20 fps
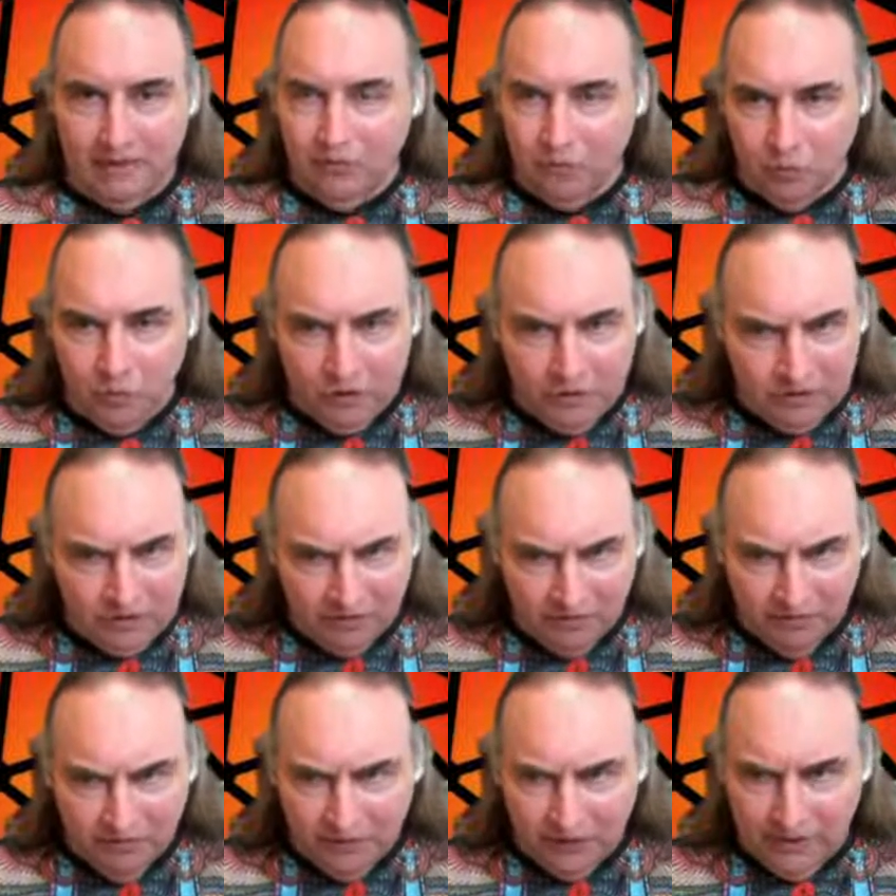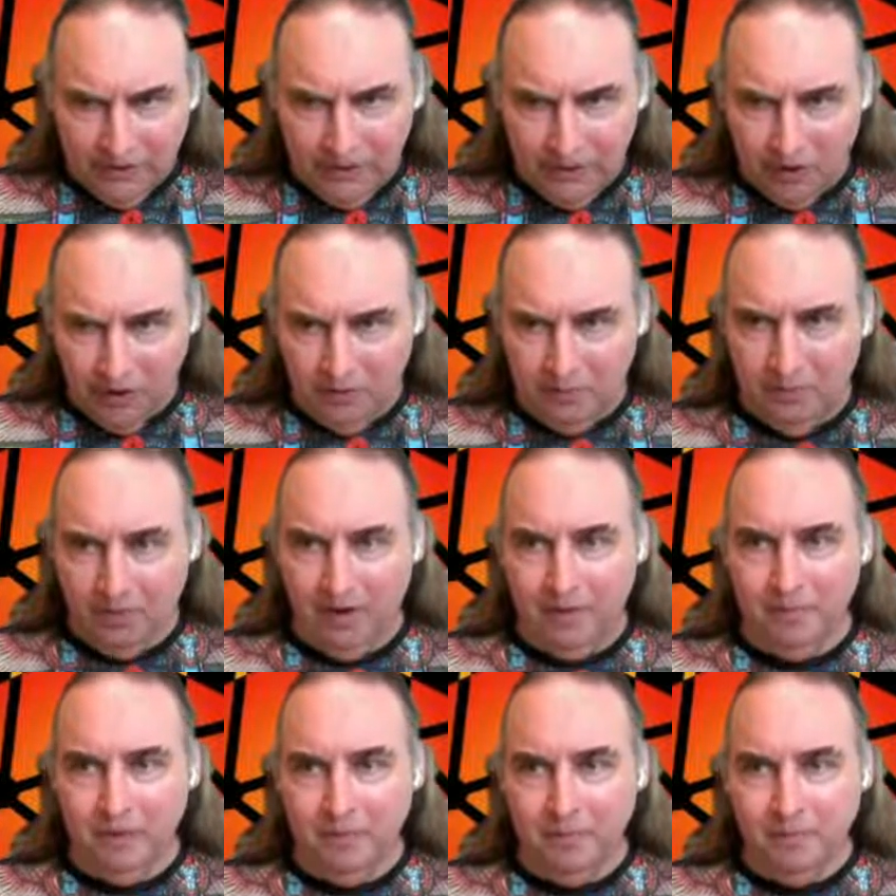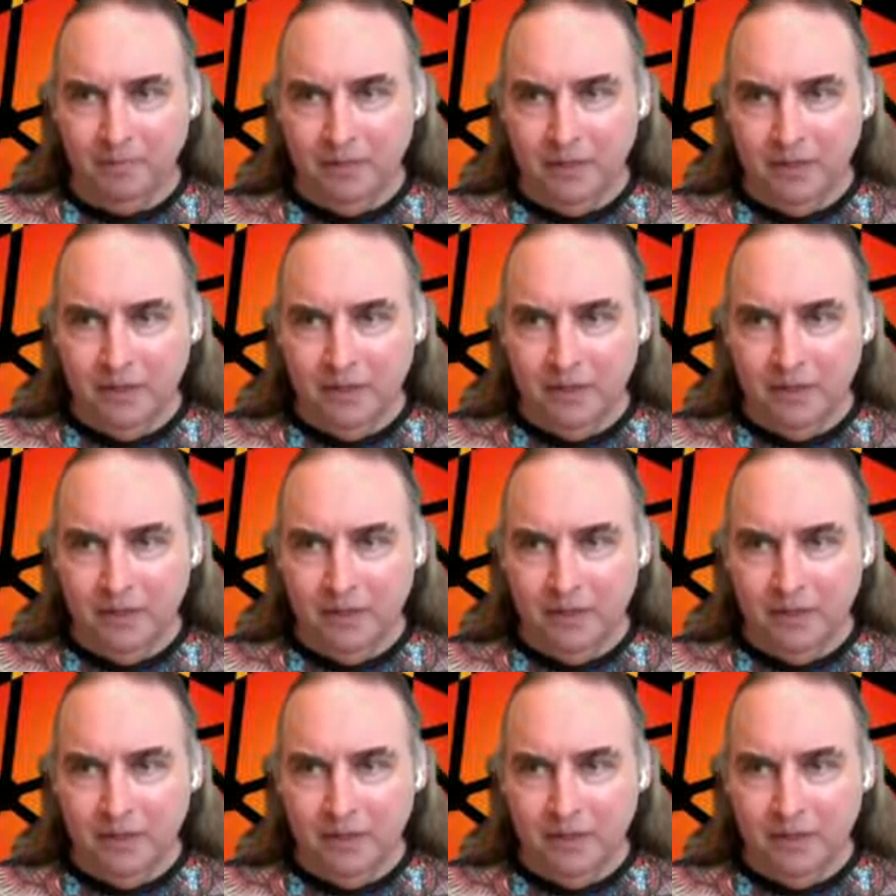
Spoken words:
which is a very hard problem.